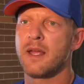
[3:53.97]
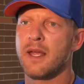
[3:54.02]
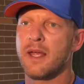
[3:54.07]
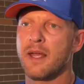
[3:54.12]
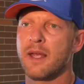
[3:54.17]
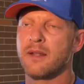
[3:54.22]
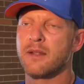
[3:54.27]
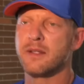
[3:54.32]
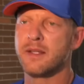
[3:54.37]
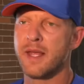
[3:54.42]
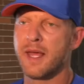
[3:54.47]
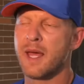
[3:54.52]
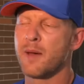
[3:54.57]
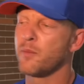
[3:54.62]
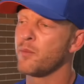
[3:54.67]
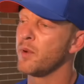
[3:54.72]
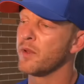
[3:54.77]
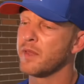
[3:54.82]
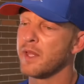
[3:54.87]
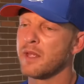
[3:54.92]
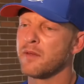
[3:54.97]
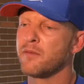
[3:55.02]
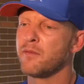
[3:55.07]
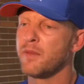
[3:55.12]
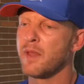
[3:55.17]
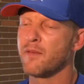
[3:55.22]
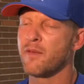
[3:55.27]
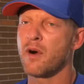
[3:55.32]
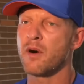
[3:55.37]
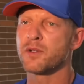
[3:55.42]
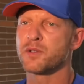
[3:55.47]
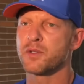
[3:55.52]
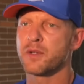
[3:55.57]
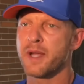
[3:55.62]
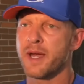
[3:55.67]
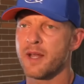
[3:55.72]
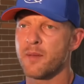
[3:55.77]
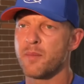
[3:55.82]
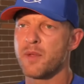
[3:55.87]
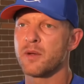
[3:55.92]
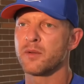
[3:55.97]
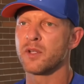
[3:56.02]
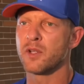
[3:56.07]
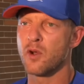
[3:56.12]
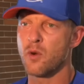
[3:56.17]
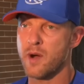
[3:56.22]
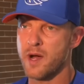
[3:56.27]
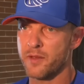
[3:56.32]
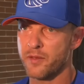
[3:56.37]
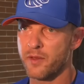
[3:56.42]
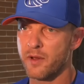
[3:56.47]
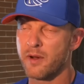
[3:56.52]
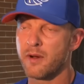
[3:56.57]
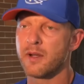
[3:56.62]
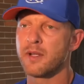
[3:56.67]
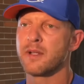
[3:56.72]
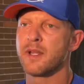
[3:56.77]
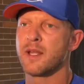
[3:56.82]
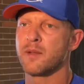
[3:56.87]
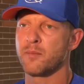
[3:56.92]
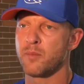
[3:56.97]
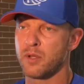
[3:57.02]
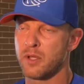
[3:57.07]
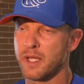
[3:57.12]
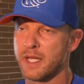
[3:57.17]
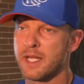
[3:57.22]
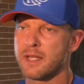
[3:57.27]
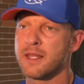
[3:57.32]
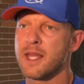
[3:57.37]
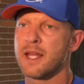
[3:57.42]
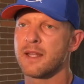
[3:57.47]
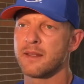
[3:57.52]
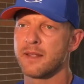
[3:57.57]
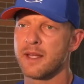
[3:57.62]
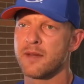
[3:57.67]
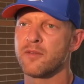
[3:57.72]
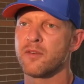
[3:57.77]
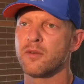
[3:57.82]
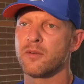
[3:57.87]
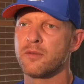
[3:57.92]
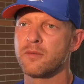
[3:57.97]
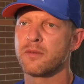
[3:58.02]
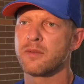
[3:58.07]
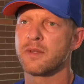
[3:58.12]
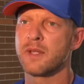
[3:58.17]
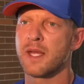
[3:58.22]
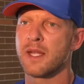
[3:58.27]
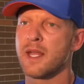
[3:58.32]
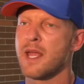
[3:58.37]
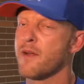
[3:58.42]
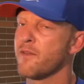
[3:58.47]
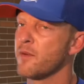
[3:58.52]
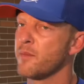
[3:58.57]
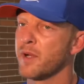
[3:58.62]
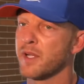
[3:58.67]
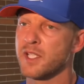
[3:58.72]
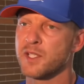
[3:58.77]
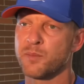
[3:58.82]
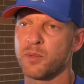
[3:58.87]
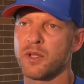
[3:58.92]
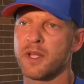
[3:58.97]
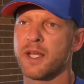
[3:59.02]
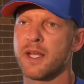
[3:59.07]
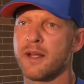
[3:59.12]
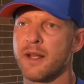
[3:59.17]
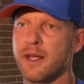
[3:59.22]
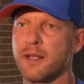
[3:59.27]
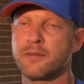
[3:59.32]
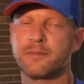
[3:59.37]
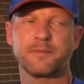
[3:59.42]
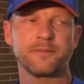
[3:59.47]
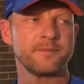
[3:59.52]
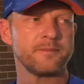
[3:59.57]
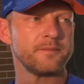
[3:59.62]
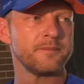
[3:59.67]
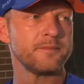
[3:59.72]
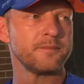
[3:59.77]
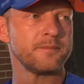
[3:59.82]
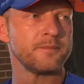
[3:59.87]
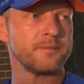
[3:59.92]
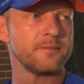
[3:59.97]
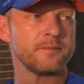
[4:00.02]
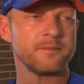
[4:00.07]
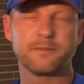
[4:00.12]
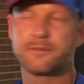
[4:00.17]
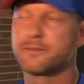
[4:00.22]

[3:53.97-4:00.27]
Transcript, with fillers: and depth, but they've, they've also got to be able to go out there and, and play at that level that everybody's playing at. Any John.